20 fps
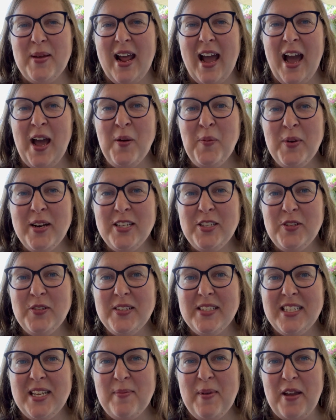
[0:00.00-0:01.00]
But I wanted you
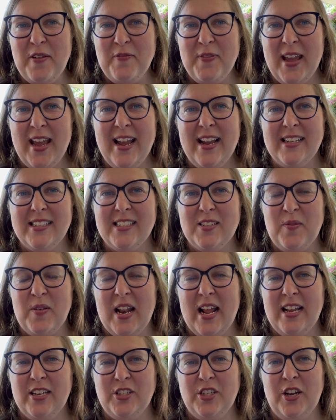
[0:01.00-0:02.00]
to see my face
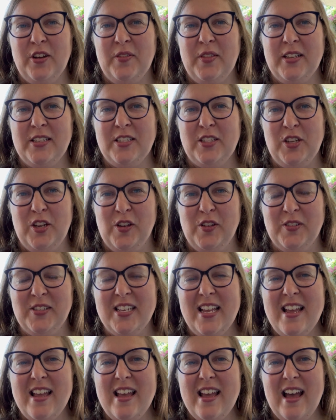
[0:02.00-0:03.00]
when I shared this
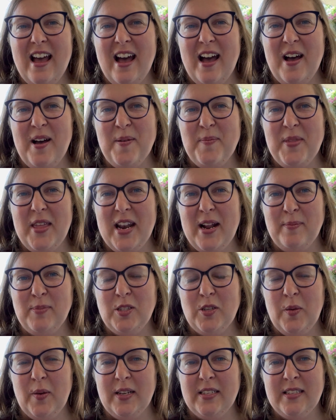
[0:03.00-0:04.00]
news that I'm
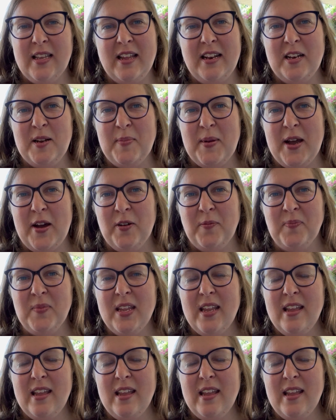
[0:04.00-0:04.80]
so excited about.